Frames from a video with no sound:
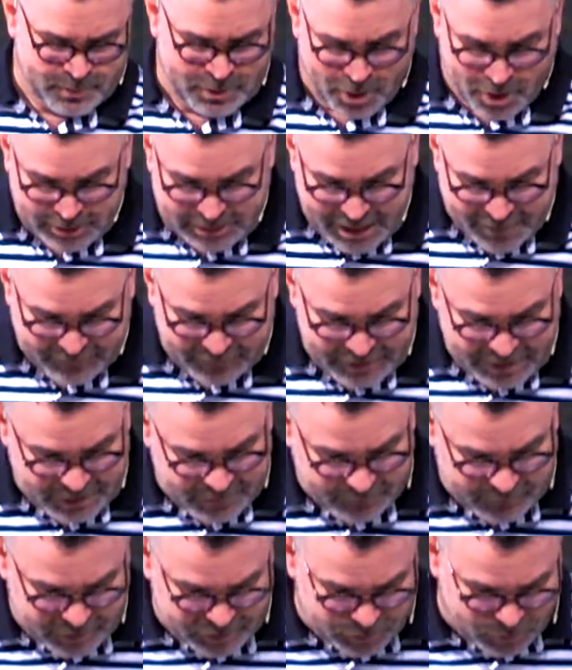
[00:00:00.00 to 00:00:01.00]
We all have an
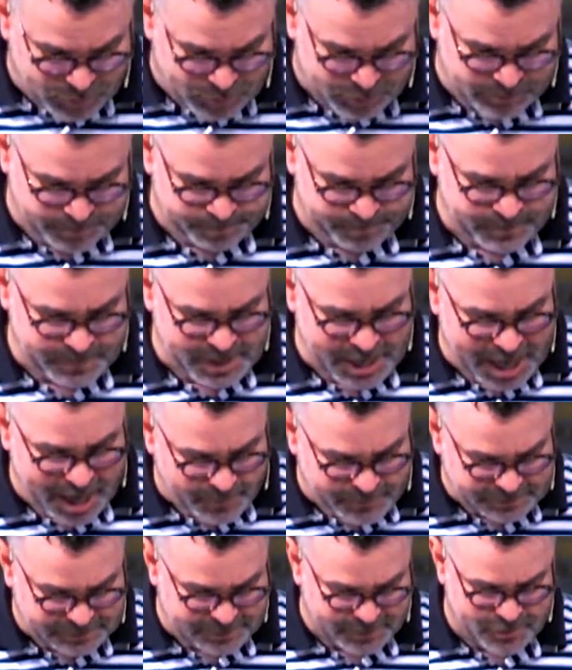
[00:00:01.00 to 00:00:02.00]
individual
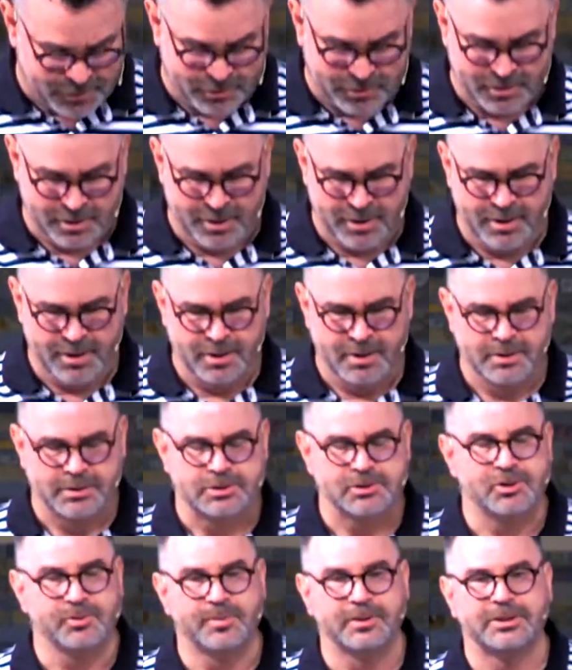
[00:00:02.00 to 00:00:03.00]
obstacle
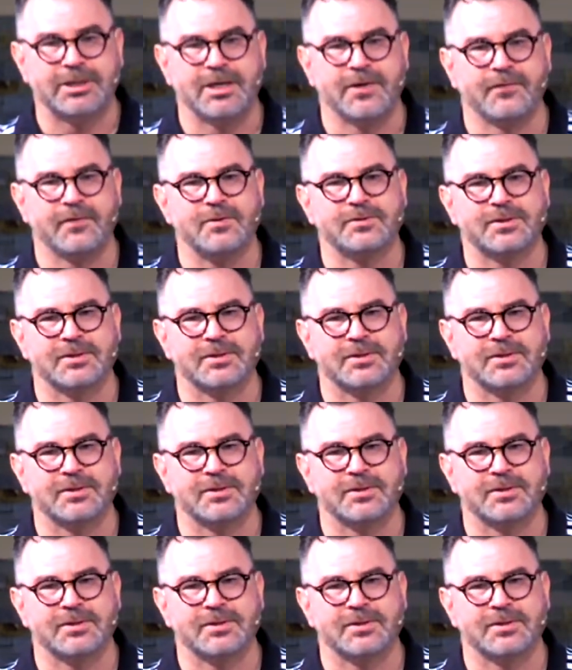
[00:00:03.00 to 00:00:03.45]
to believe.